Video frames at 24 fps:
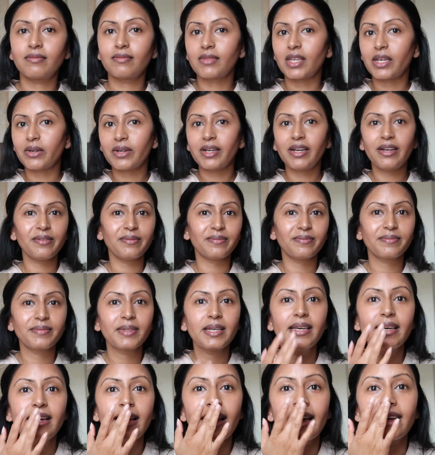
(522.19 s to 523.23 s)
There we go.
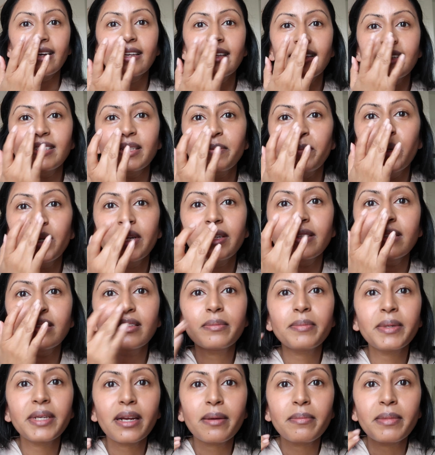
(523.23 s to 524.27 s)
And I like to put a
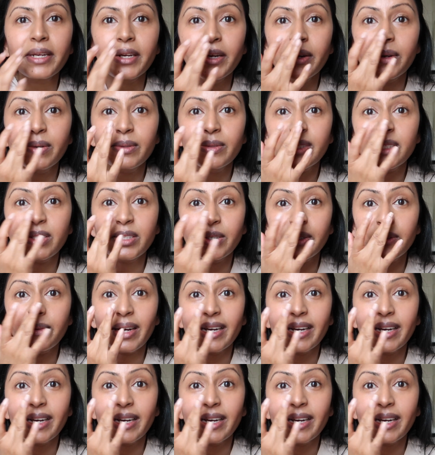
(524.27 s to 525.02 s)
little bit on my nose too,